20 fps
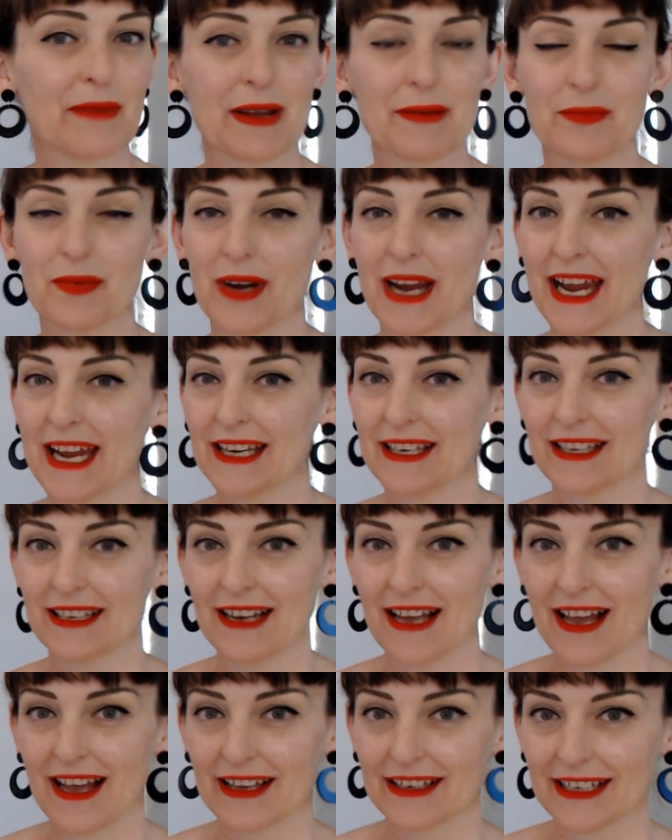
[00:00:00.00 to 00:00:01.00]
My brain can
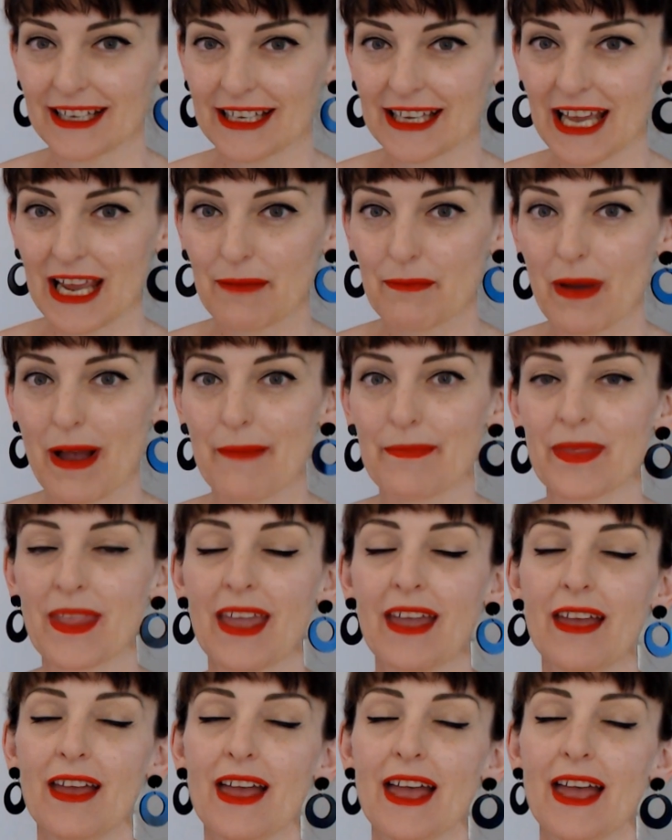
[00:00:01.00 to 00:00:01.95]
hardly keep up.